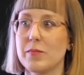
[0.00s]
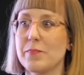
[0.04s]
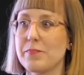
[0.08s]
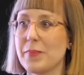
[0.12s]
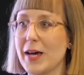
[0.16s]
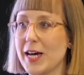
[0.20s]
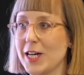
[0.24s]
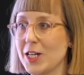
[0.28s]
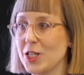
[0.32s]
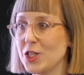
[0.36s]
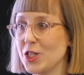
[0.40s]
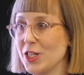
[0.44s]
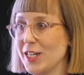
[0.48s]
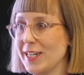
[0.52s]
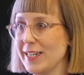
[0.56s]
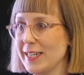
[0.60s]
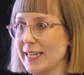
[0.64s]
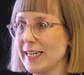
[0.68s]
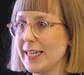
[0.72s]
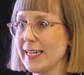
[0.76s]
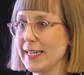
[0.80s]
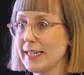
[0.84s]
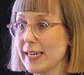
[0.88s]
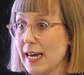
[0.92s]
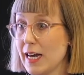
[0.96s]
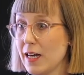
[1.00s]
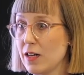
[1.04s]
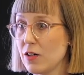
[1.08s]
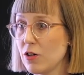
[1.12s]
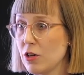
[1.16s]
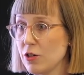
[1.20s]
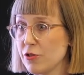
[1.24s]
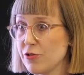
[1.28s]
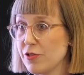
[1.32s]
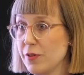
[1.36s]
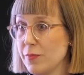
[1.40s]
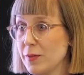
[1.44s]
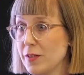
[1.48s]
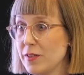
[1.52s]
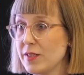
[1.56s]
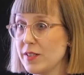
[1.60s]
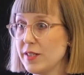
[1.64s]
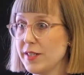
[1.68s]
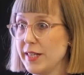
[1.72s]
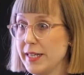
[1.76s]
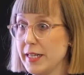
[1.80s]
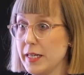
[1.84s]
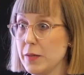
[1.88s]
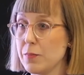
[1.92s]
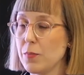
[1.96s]
packaging, it can contribute to
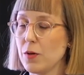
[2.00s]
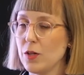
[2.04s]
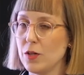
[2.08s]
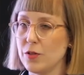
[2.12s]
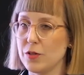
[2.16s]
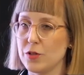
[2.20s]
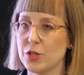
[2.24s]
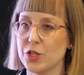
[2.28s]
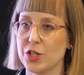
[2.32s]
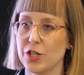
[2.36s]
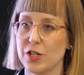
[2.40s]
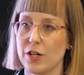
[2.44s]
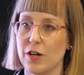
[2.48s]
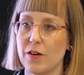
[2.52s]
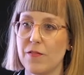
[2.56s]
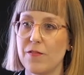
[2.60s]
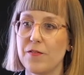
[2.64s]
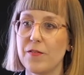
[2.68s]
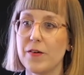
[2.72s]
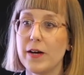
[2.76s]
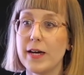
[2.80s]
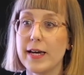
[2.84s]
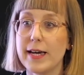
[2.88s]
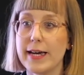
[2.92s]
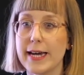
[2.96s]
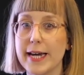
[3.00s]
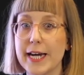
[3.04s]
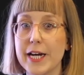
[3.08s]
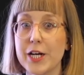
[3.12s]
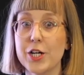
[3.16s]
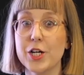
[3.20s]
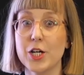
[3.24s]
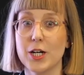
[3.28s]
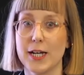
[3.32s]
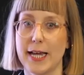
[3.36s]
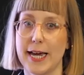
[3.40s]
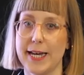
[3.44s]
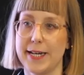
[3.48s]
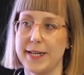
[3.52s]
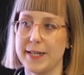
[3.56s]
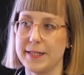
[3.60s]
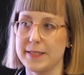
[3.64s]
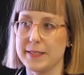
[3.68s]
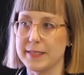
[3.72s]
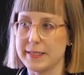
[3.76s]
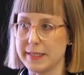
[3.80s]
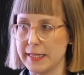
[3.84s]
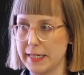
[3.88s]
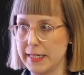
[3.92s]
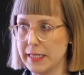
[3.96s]
the pollution of air, land, and
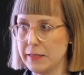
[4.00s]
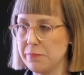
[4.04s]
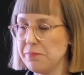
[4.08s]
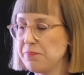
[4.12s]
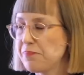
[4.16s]
sea.